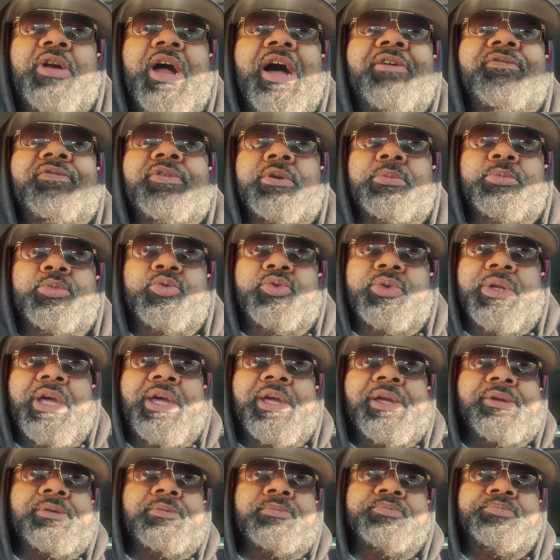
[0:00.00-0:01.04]
profitable
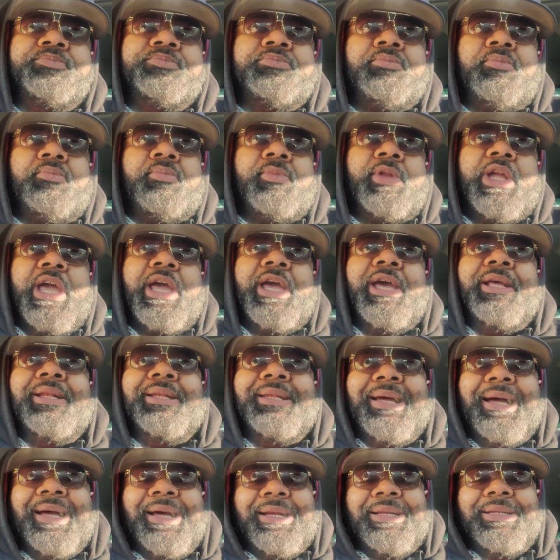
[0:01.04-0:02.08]
day. And
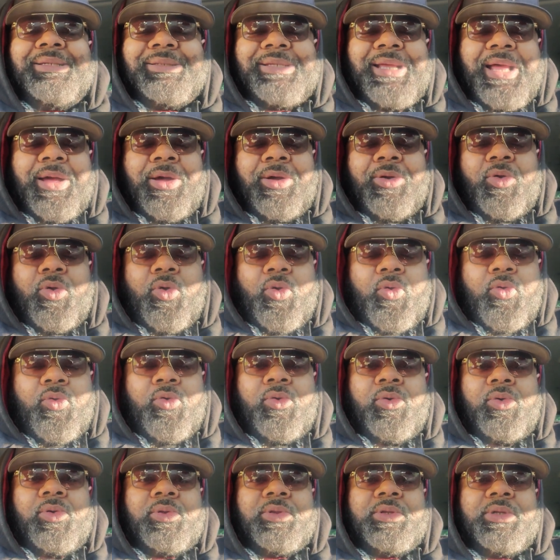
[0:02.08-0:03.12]
that is how
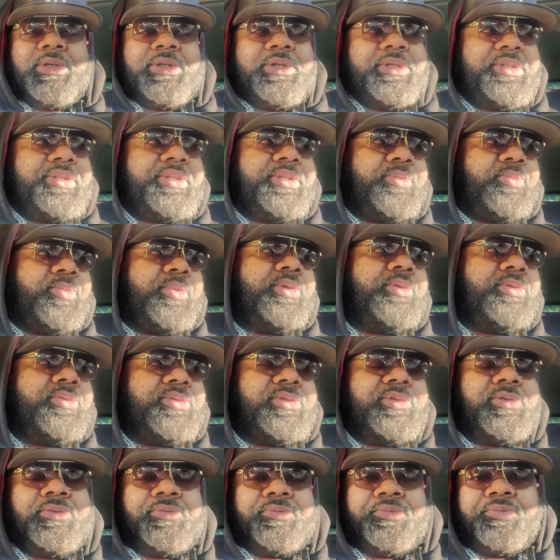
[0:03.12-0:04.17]
all of this shit
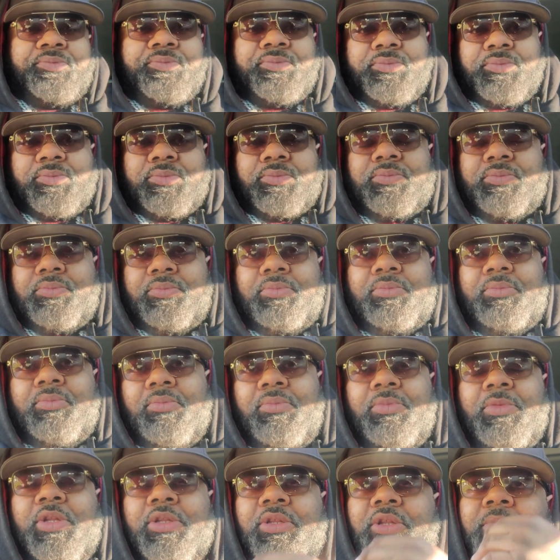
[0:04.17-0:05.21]
works.
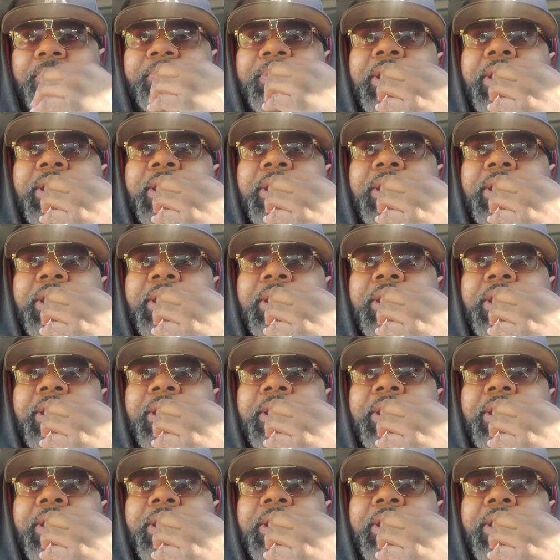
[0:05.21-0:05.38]
The